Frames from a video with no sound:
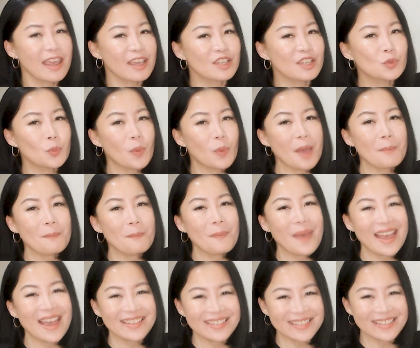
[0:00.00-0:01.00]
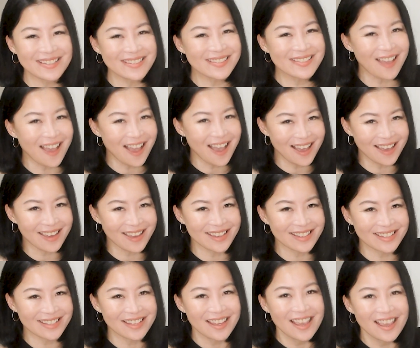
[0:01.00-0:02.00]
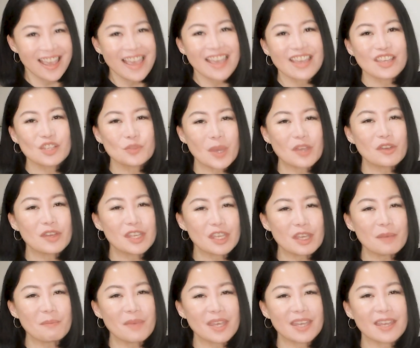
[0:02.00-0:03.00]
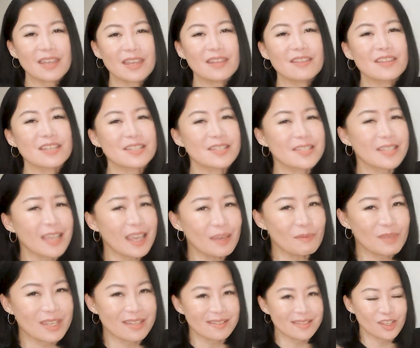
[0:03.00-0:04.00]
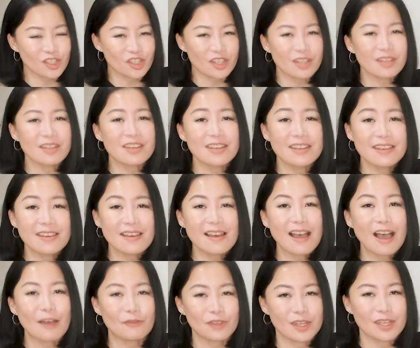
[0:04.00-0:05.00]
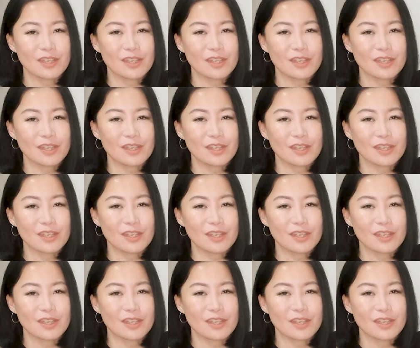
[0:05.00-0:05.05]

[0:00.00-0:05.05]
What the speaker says: is where patterns hide. It's where you keep making the same decision year after